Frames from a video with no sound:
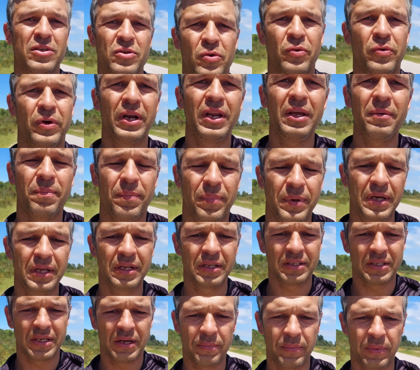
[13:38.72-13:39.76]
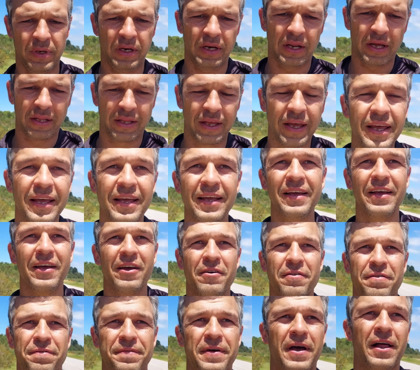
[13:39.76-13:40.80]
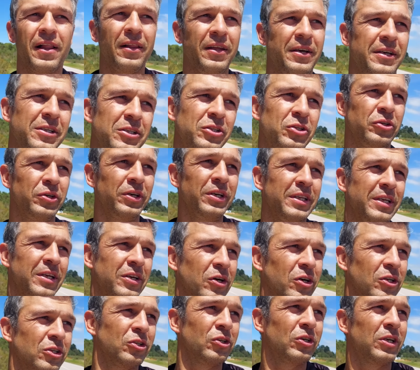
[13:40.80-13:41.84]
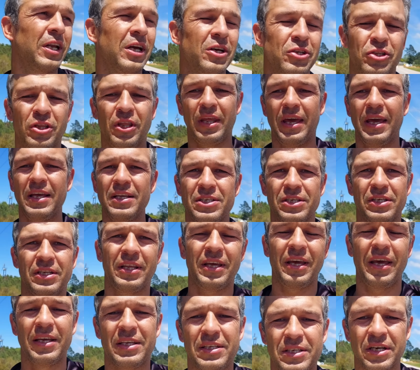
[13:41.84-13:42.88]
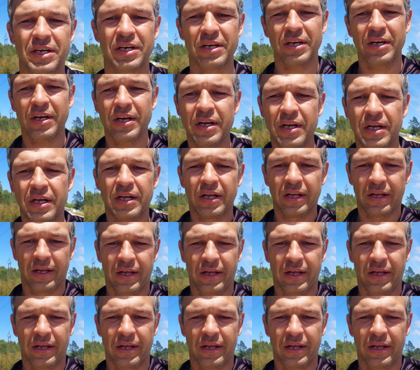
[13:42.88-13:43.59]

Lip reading: I don't wanna let myself down, myself down.